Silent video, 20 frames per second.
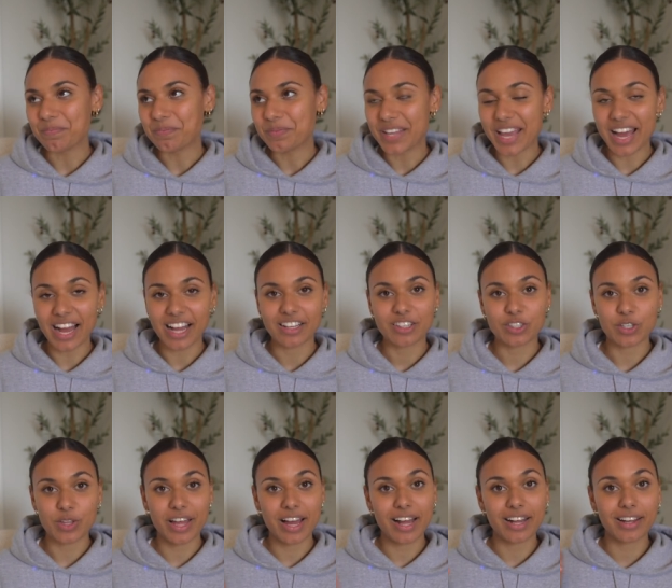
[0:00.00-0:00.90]
yeah, so
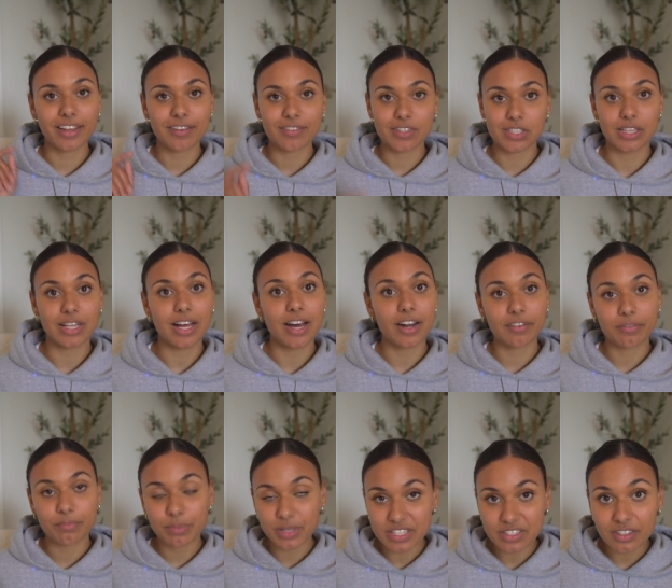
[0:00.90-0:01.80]
that gives a lot
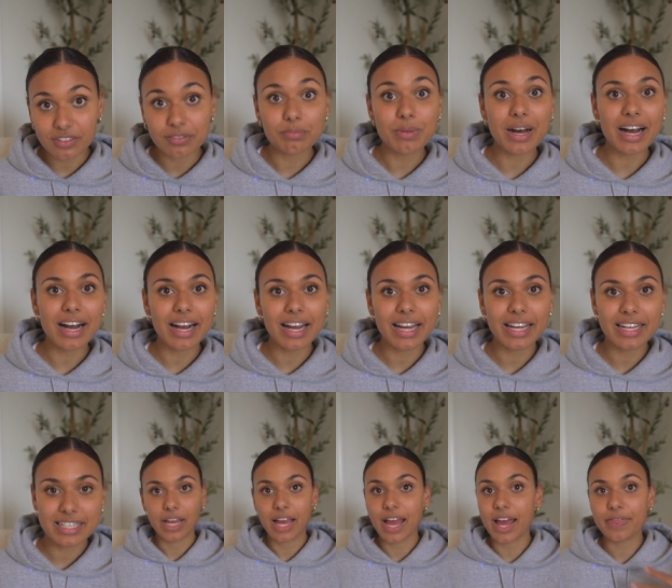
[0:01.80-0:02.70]
of peace of
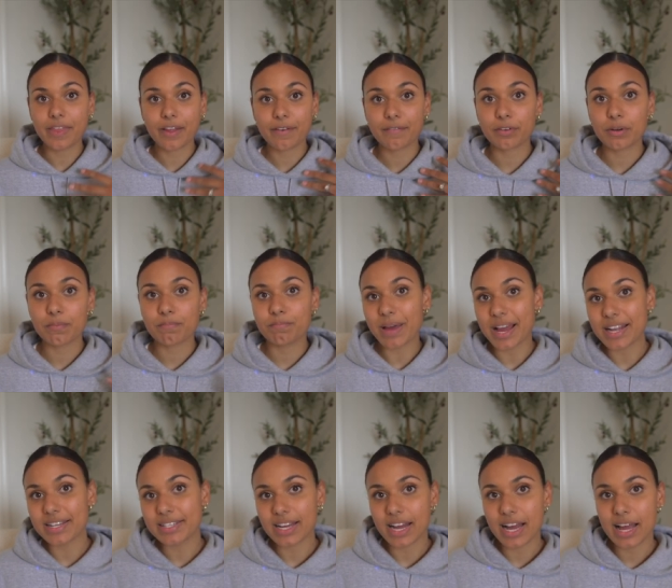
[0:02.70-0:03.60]
mind. And then for
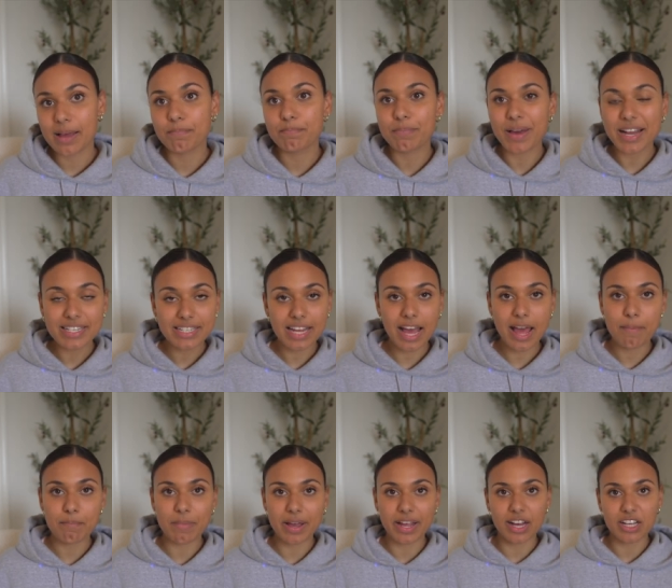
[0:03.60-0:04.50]
bedtime,
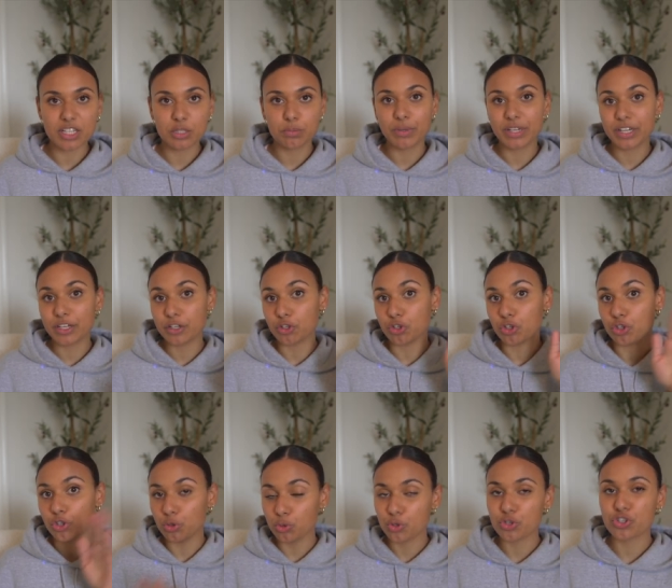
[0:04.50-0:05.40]
my husband
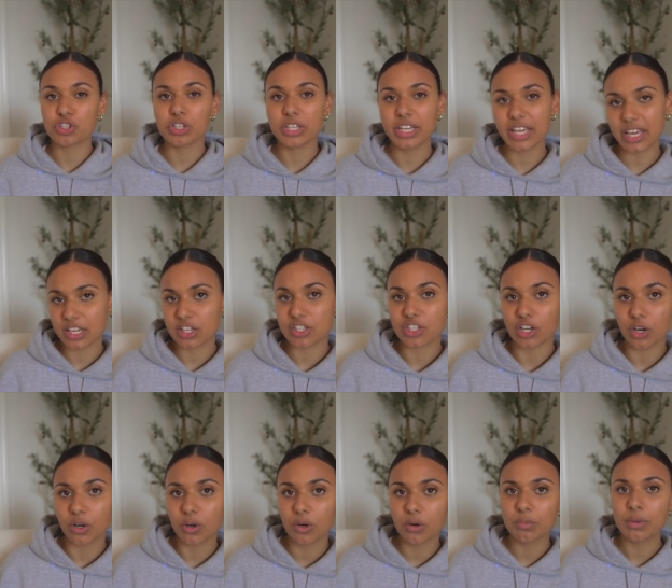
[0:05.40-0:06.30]
usually is
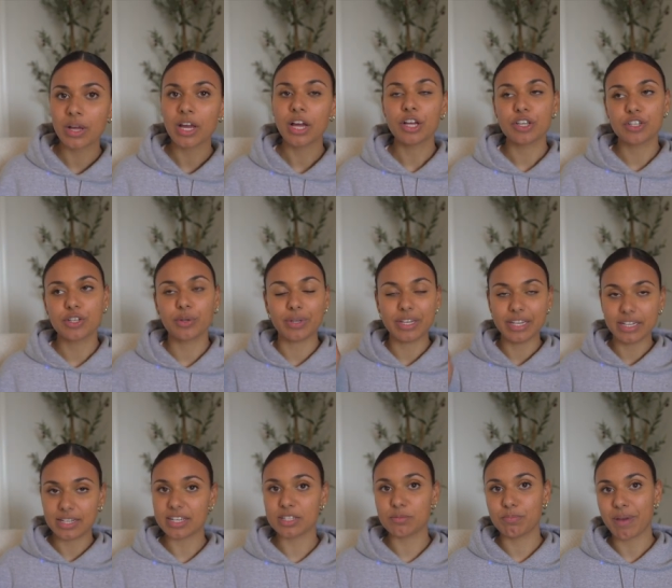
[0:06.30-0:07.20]
home, so he
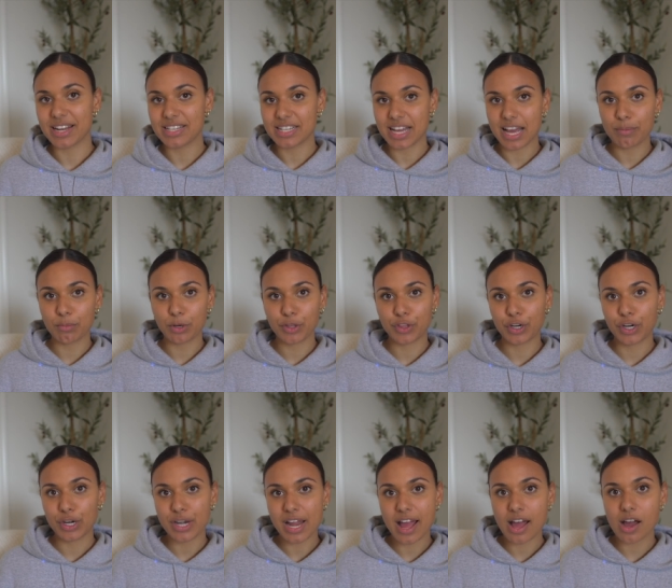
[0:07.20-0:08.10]
does bedtime with
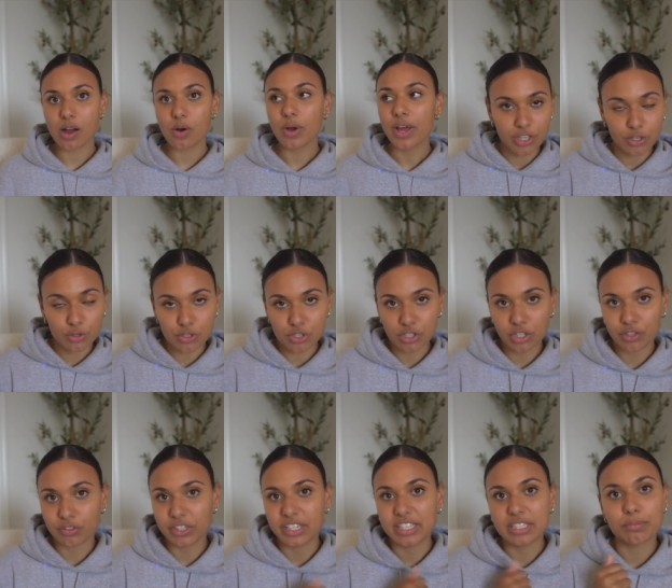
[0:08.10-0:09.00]
her now. He usually
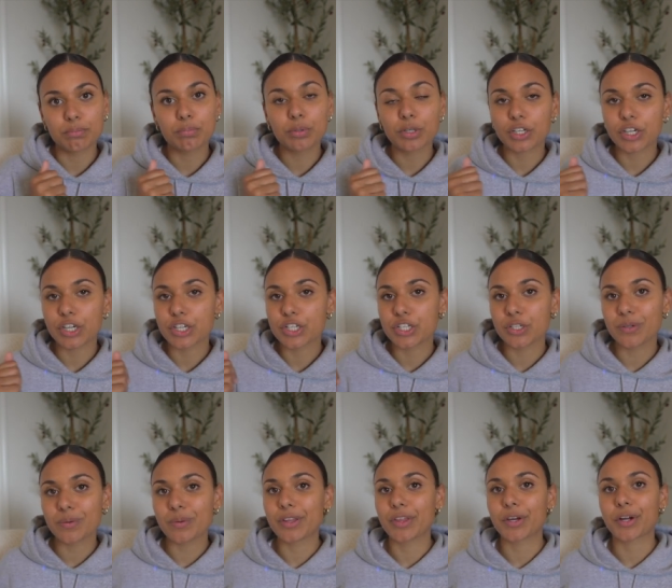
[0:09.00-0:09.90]
reads a book or two
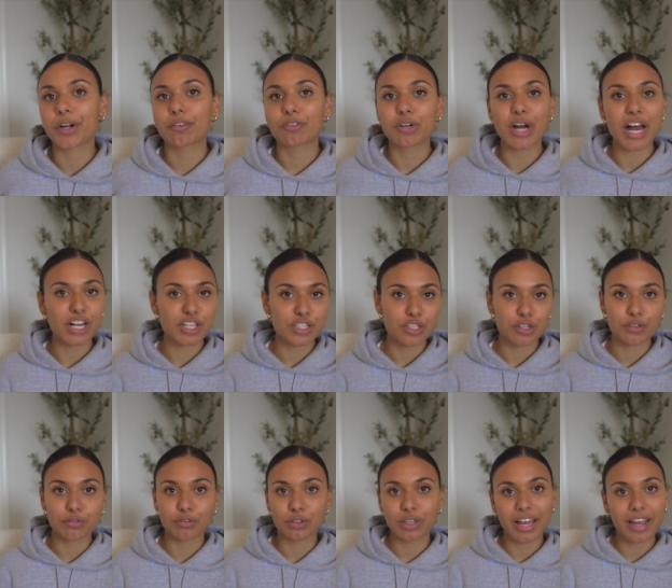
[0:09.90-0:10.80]
with her, rocks her
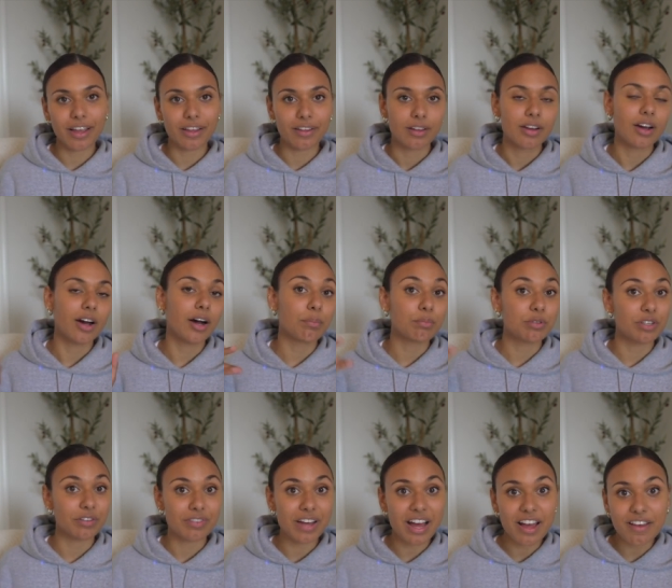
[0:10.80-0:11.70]
for like up
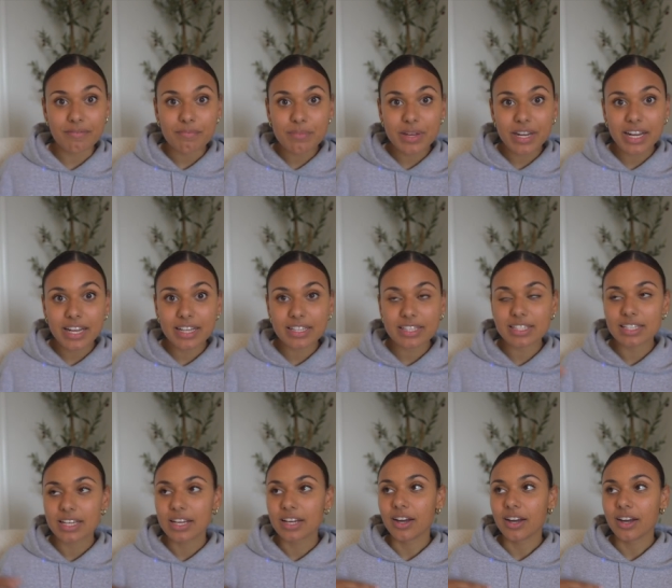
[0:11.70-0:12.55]
to 5 minutes,